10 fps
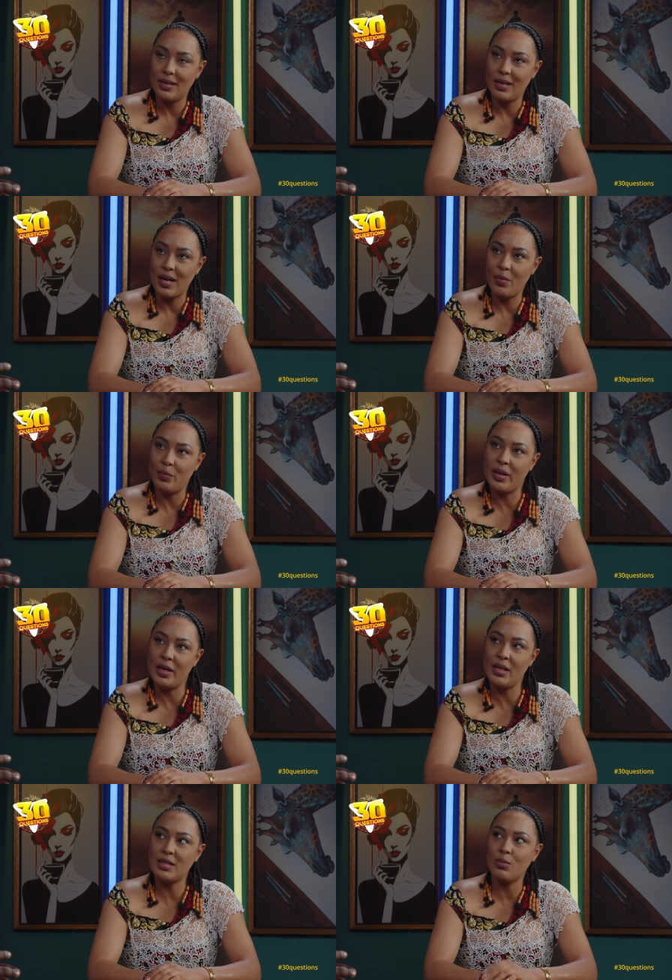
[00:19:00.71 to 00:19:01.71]
I'm
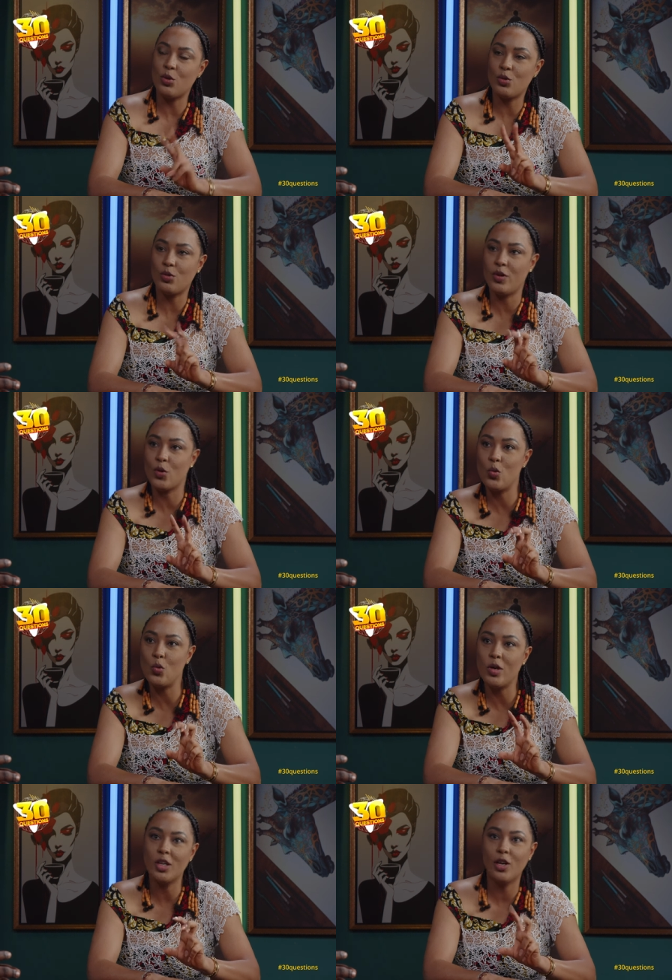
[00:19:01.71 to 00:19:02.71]
playing some sort of a
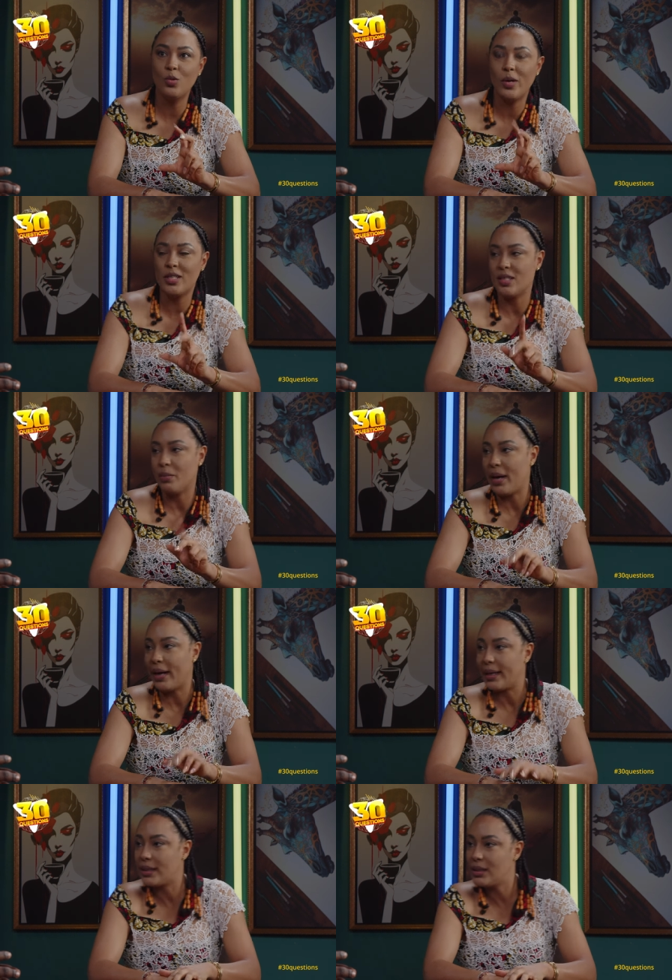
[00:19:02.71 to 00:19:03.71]
cougar girl who works in a
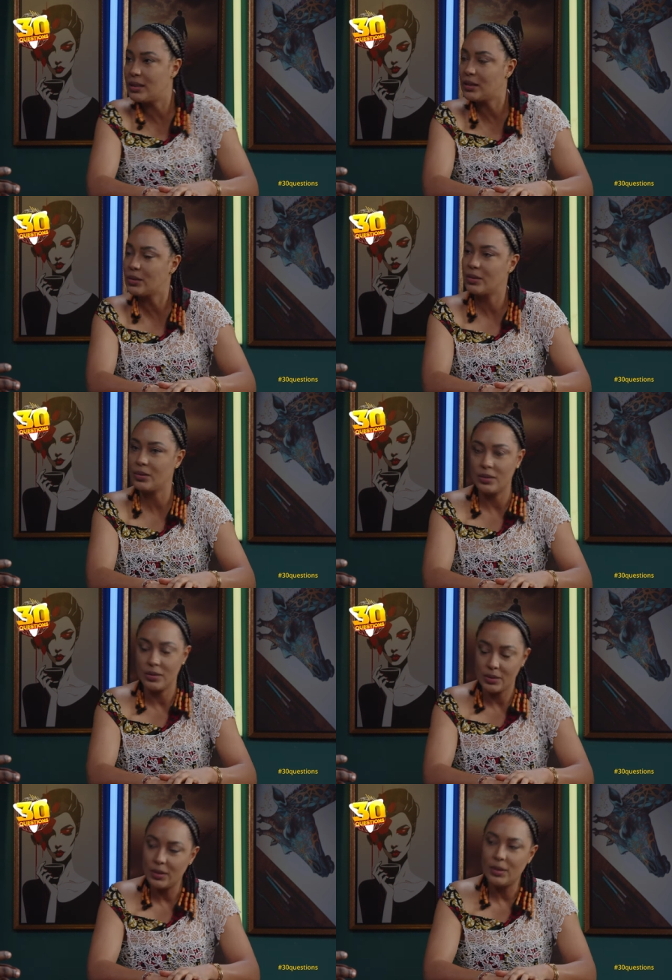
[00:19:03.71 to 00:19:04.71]
bank. And, you know,
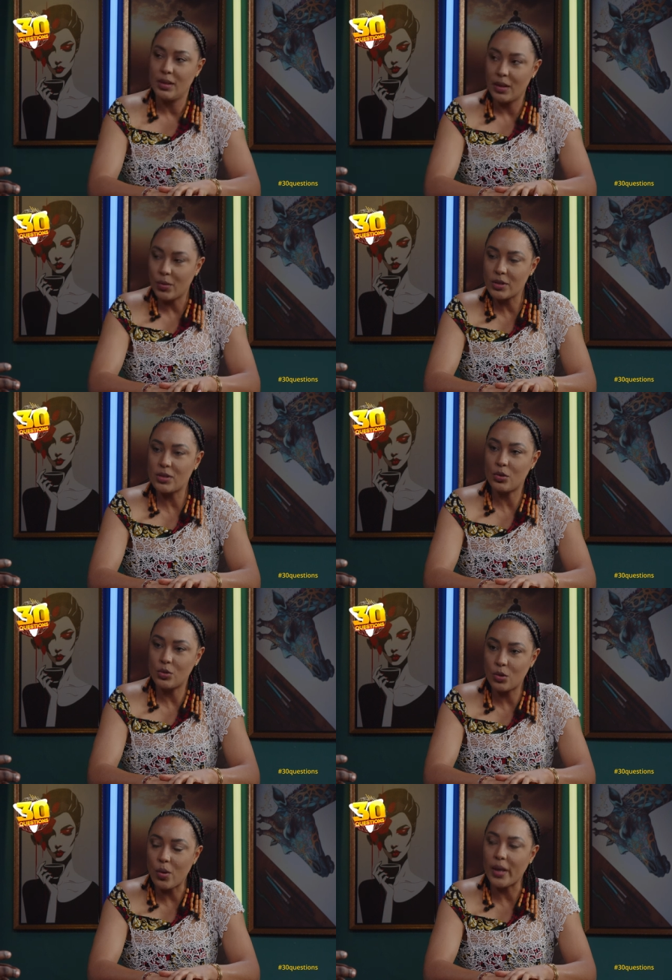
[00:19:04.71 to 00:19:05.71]
it was
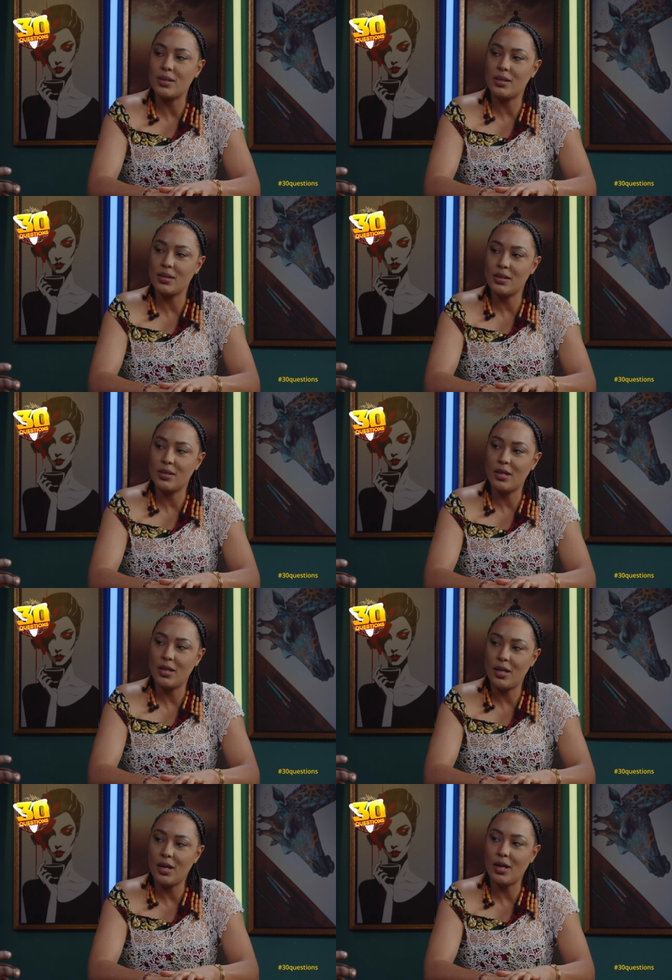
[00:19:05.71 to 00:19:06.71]
also quite
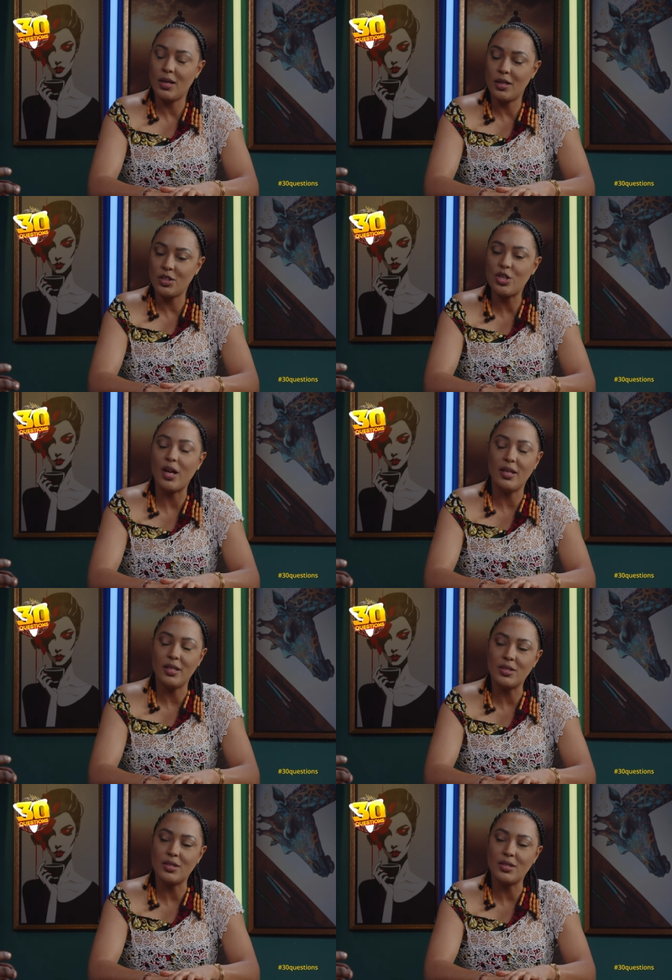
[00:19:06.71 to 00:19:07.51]
challenging.